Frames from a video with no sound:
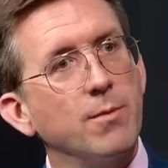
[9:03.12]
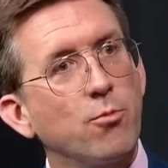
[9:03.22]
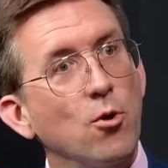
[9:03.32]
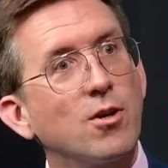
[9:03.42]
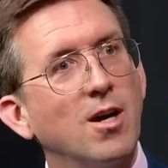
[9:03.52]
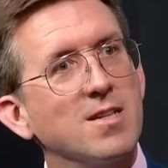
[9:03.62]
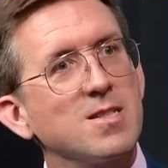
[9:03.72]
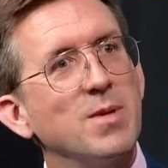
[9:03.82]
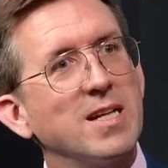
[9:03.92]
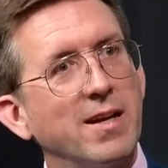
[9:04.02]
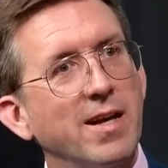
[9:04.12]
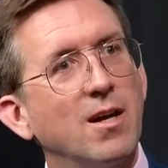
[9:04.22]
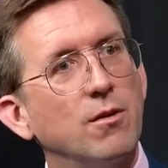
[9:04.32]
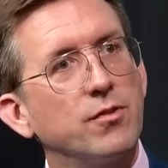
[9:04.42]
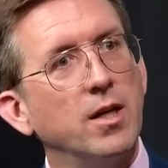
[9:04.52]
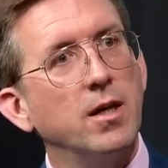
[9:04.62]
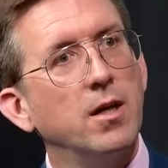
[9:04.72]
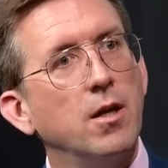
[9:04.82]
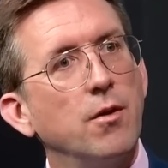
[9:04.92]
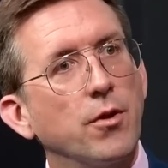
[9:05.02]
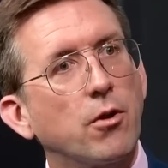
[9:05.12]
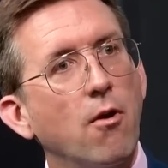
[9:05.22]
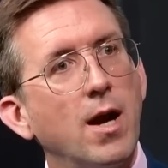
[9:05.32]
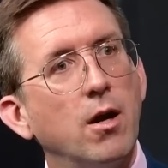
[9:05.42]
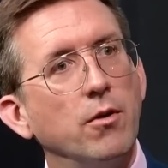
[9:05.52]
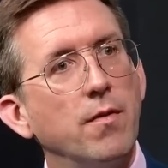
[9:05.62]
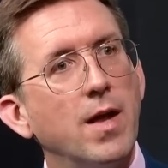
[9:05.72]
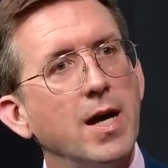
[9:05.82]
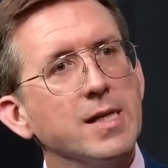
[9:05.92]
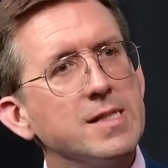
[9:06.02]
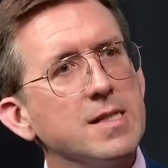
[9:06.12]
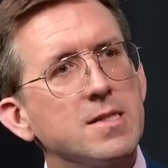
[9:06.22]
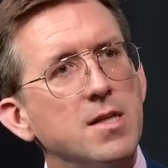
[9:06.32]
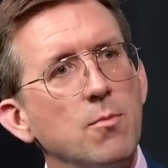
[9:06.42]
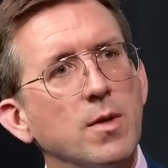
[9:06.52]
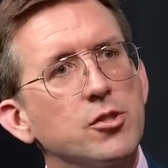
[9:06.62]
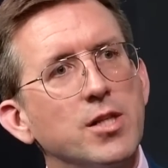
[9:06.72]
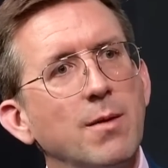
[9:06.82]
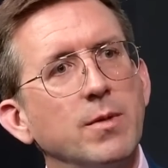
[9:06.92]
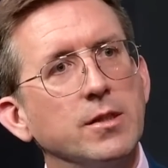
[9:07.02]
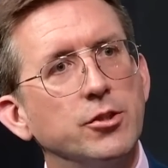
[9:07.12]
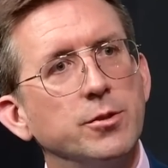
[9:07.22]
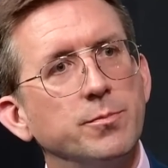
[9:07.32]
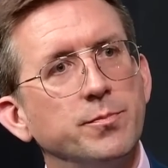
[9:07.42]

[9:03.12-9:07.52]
broadcast immediately after The Crown, and that it did so much damage.